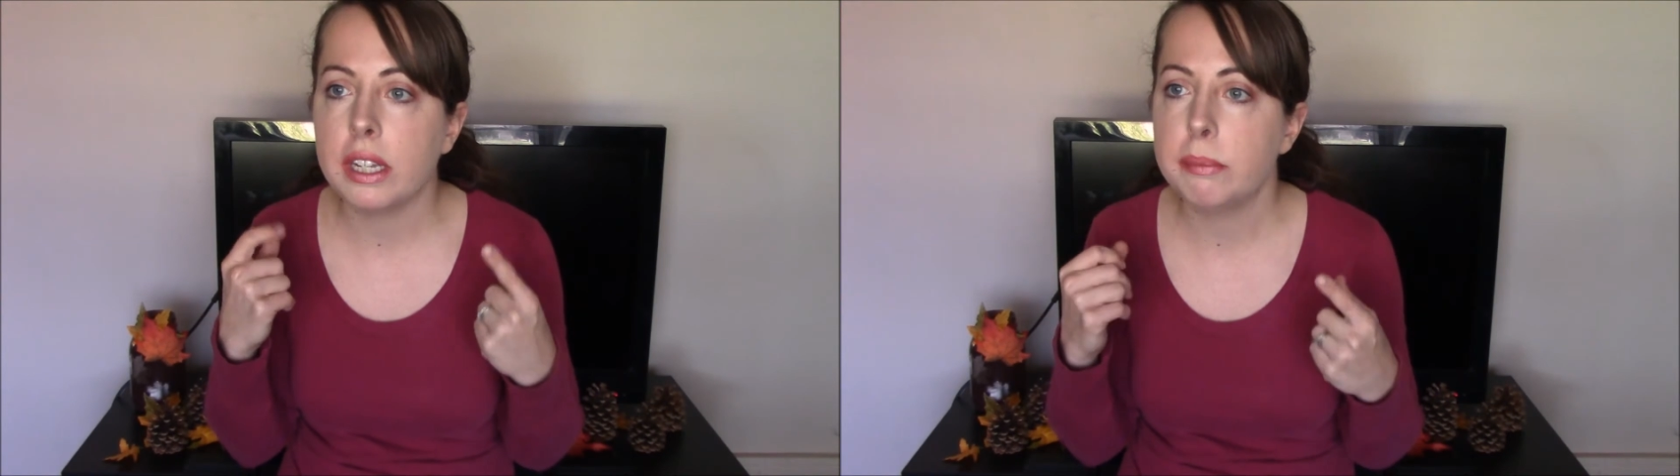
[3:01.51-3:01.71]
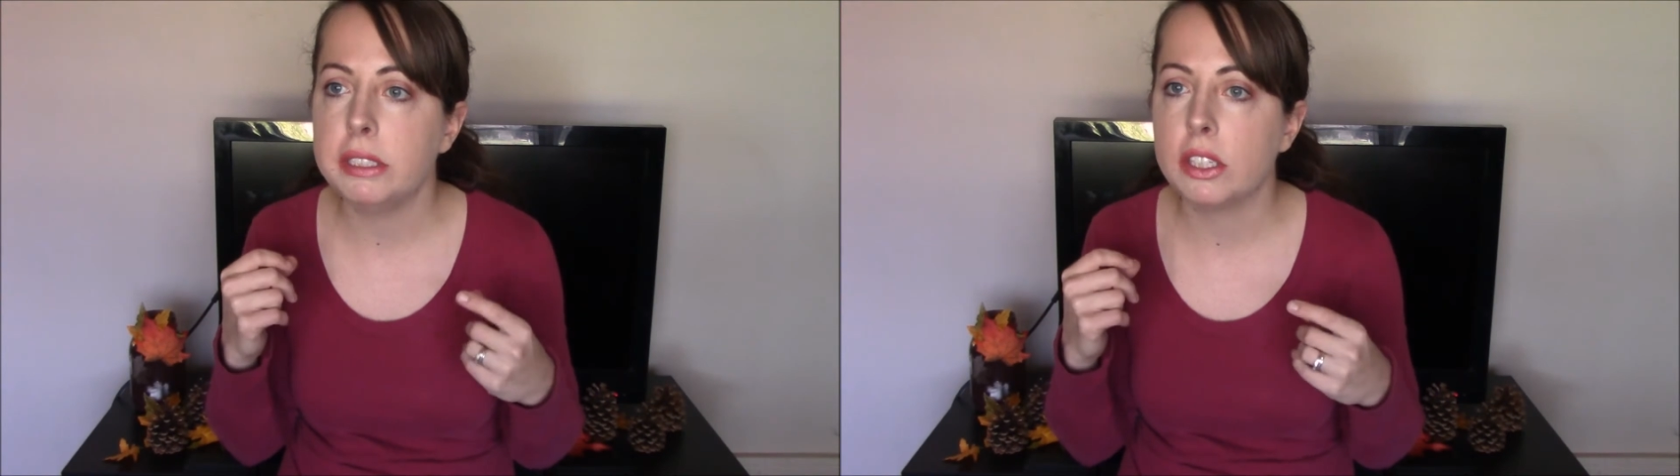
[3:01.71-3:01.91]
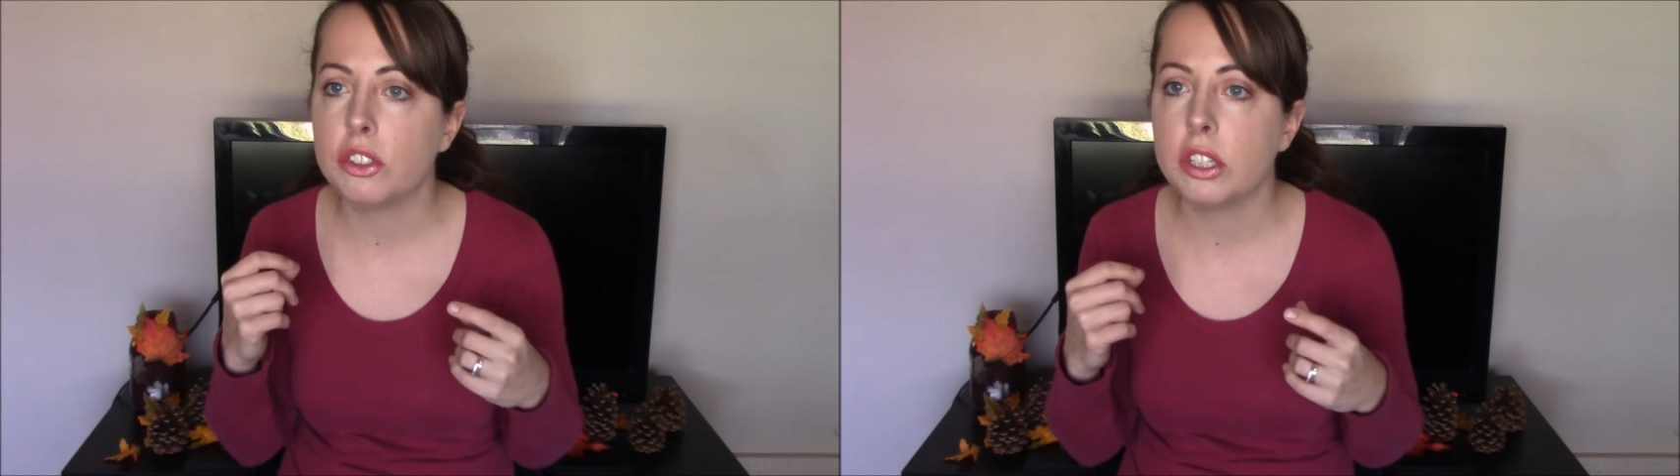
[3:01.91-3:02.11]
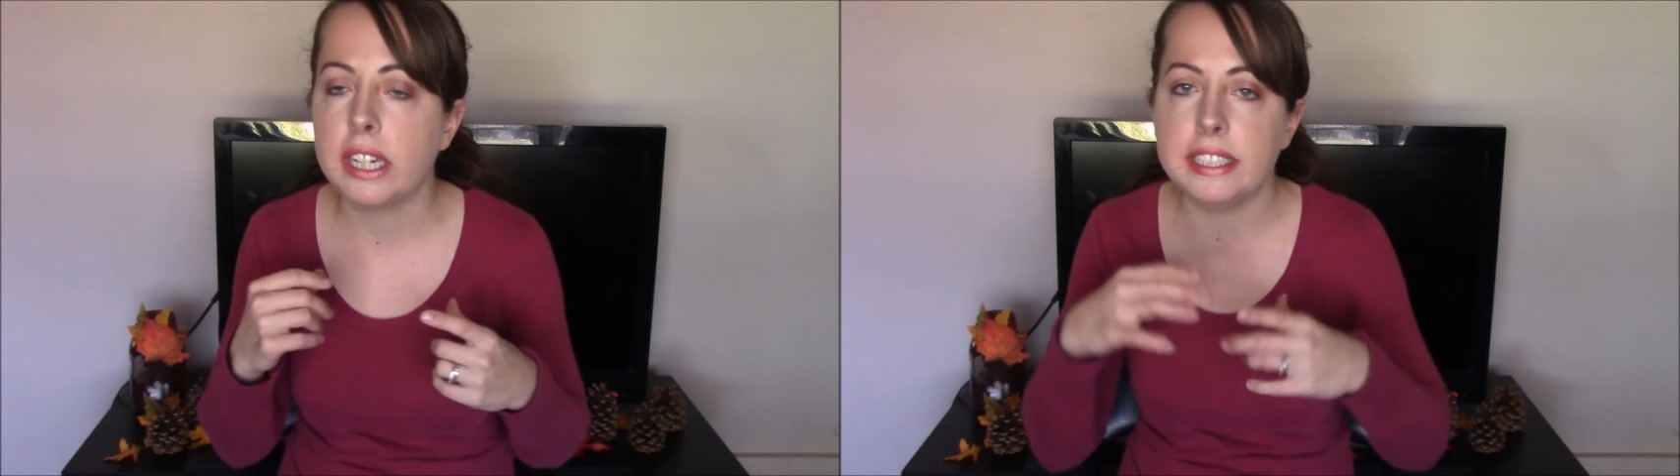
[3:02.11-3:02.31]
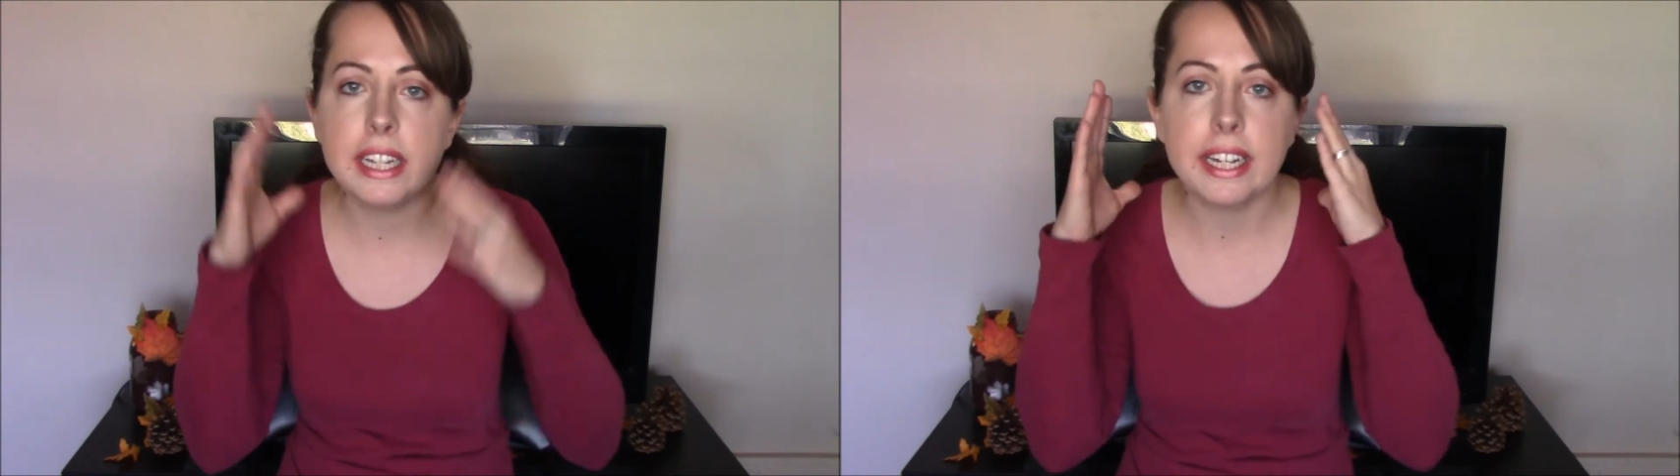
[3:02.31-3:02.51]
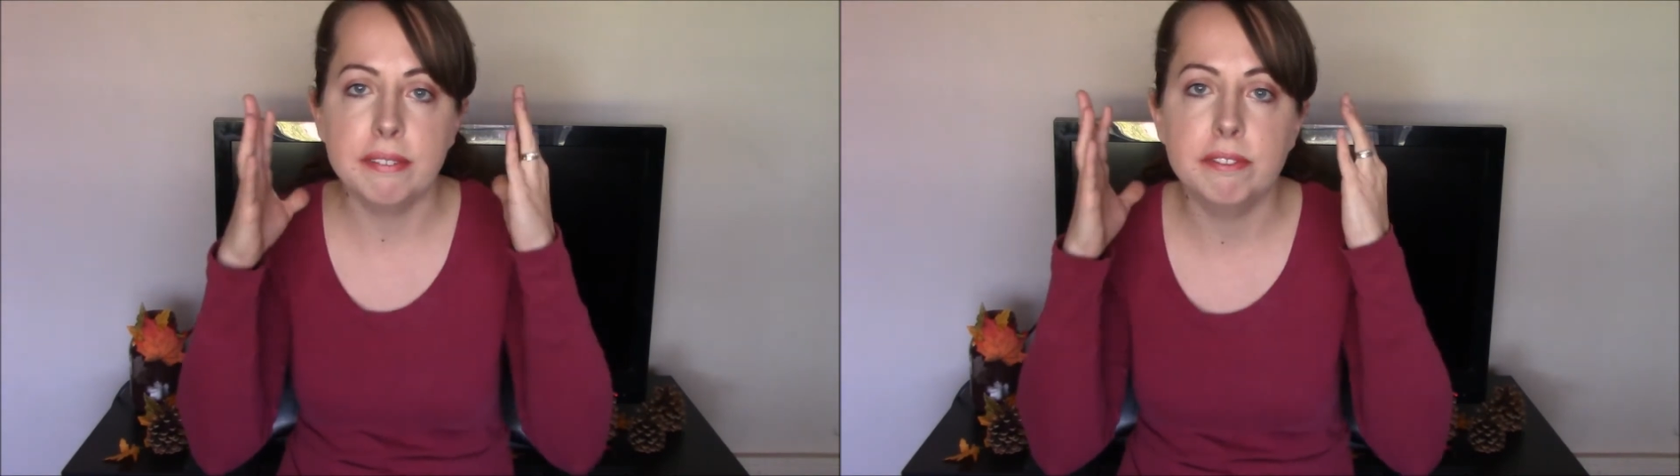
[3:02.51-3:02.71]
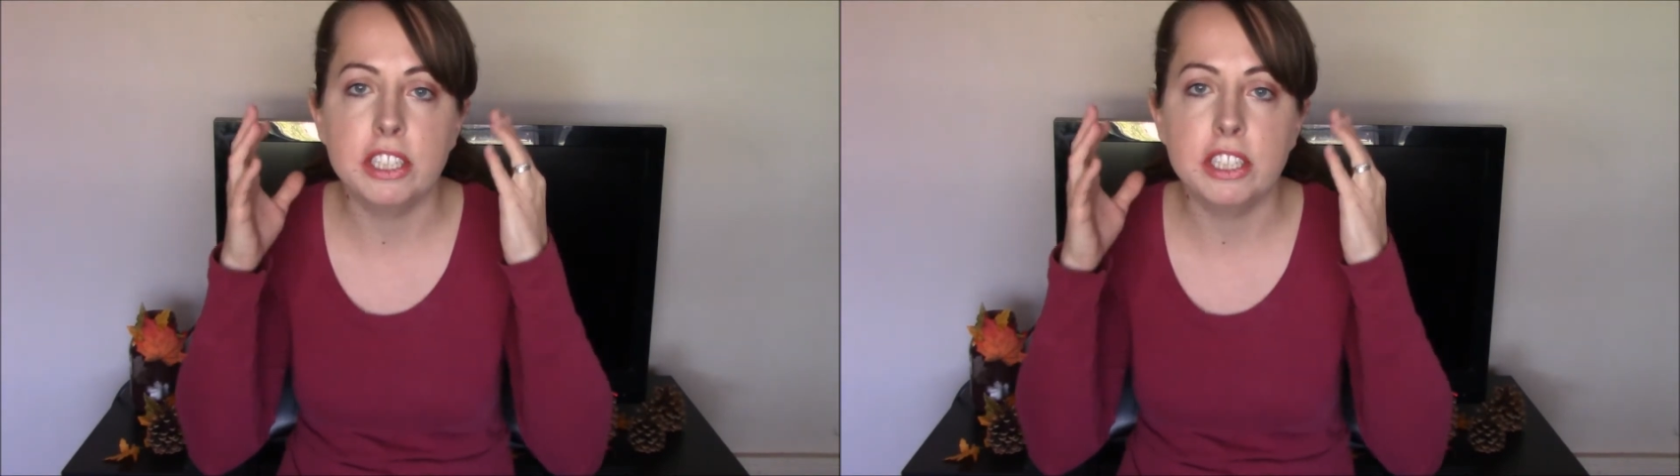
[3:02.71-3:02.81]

that'd be such a good idea. I can